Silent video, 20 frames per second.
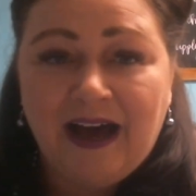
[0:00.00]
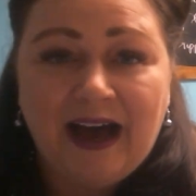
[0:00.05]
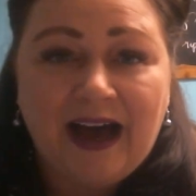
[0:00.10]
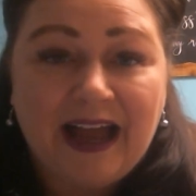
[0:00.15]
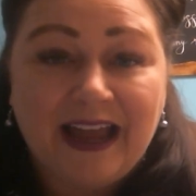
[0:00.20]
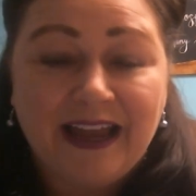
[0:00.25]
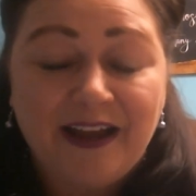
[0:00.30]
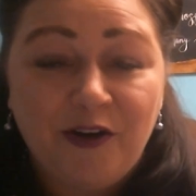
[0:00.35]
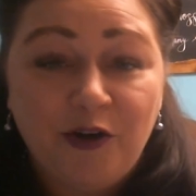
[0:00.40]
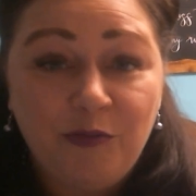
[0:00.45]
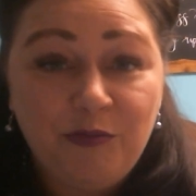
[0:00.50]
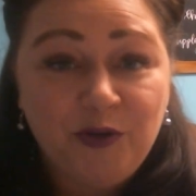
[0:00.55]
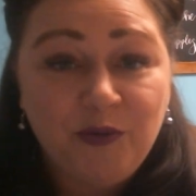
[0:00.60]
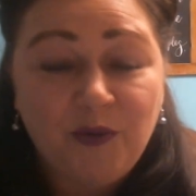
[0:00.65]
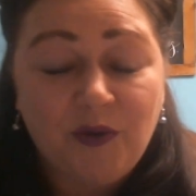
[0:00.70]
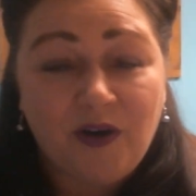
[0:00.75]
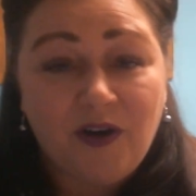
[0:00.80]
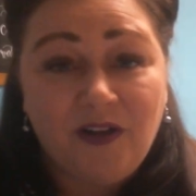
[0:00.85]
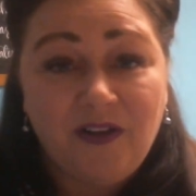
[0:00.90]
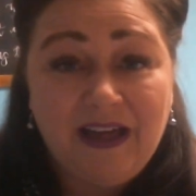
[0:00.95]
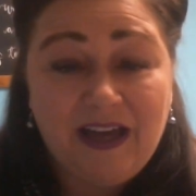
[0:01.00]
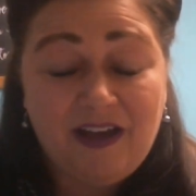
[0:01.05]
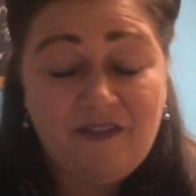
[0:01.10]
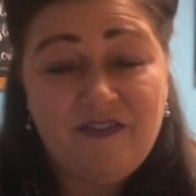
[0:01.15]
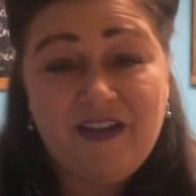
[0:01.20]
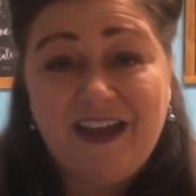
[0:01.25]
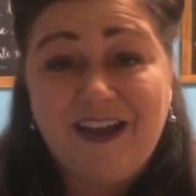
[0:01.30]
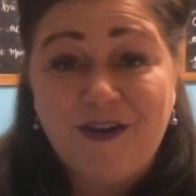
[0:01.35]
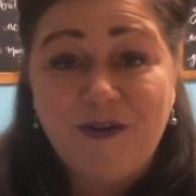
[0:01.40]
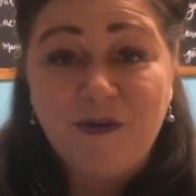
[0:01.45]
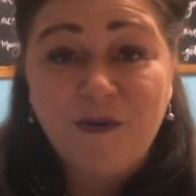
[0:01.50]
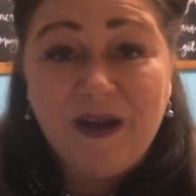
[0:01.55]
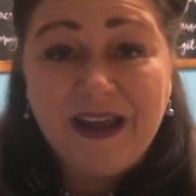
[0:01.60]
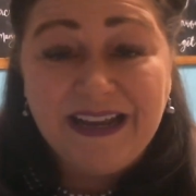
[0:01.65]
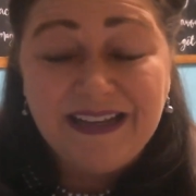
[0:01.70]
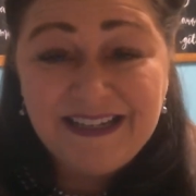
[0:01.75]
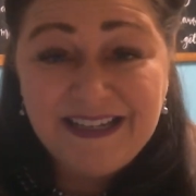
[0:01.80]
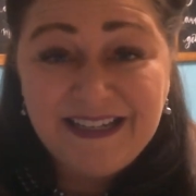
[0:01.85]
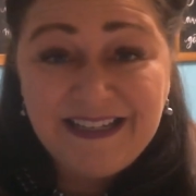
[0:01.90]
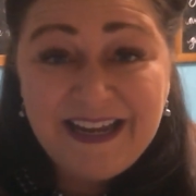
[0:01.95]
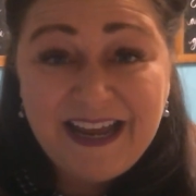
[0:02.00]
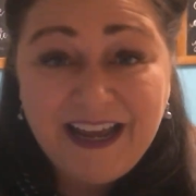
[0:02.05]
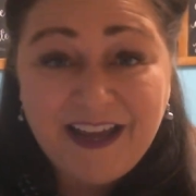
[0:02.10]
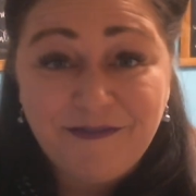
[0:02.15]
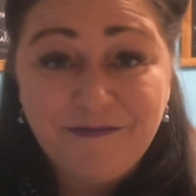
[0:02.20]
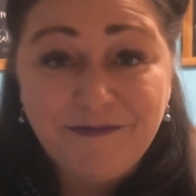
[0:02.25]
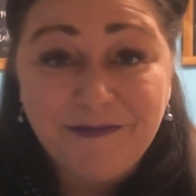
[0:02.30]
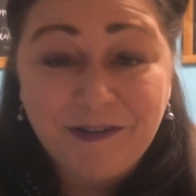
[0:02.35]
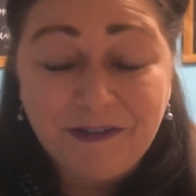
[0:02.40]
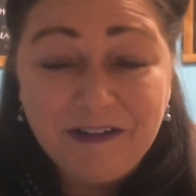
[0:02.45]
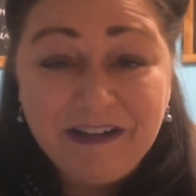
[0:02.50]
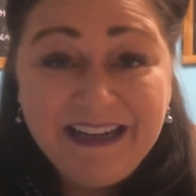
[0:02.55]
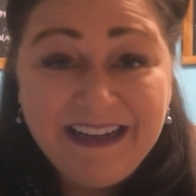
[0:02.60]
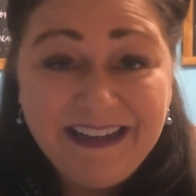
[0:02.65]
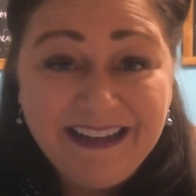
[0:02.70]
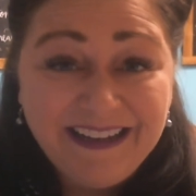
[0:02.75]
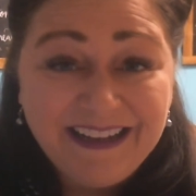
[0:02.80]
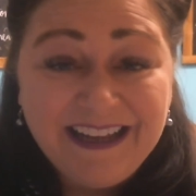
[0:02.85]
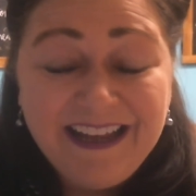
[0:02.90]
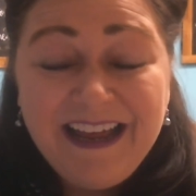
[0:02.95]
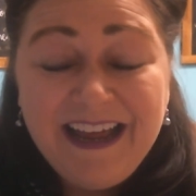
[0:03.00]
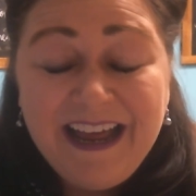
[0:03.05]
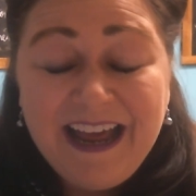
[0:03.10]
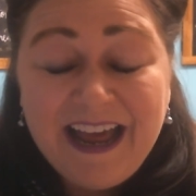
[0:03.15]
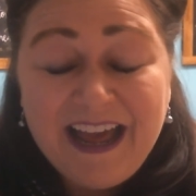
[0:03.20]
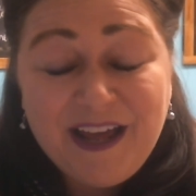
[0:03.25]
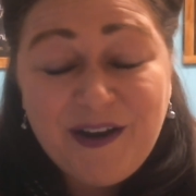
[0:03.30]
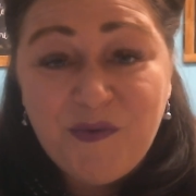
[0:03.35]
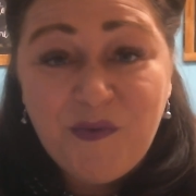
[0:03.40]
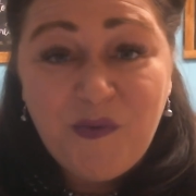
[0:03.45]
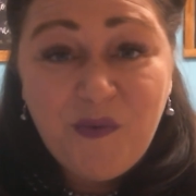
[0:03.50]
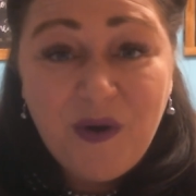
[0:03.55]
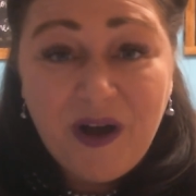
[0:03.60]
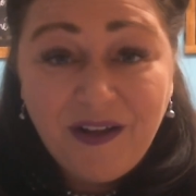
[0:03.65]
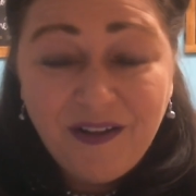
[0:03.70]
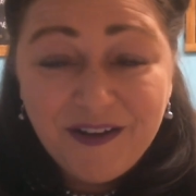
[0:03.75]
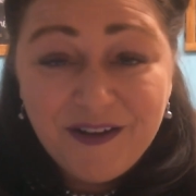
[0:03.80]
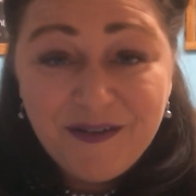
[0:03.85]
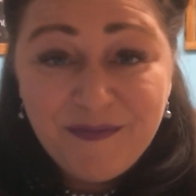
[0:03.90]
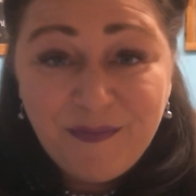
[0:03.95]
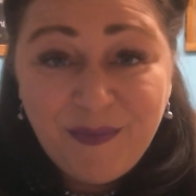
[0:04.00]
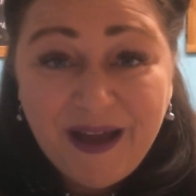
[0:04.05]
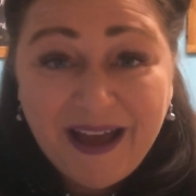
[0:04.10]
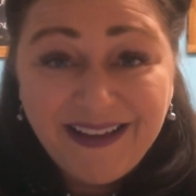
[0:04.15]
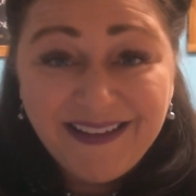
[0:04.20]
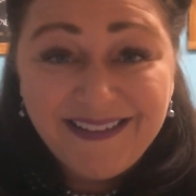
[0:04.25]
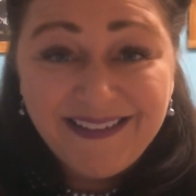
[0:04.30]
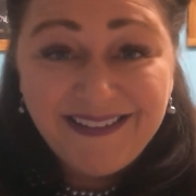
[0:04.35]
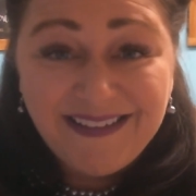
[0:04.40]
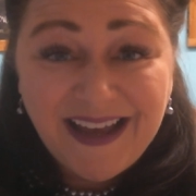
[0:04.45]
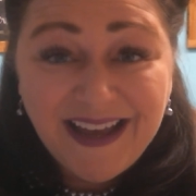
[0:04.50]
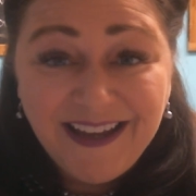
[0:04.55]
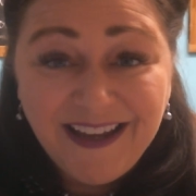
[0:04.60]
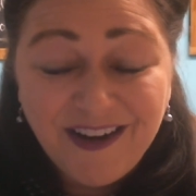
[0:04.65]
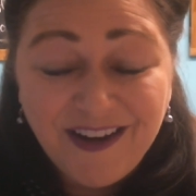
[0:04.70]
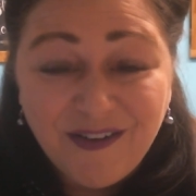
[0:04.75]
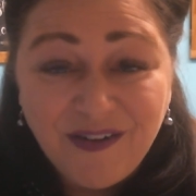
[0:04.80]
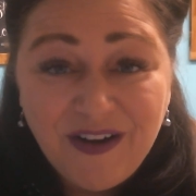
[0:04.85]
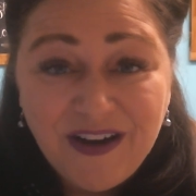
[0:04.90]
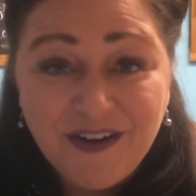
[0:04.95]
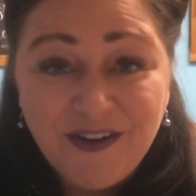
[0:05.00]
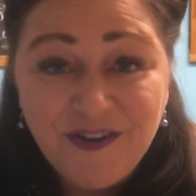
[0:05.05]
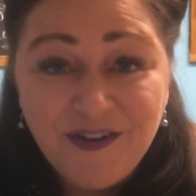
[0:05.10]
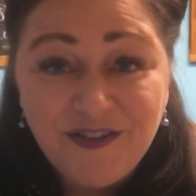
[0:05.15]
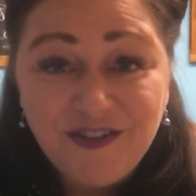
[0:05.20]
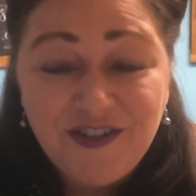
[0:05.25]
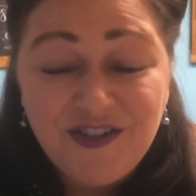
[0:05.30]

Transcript: I hope you all have a great day of learning and welcome back, second graders.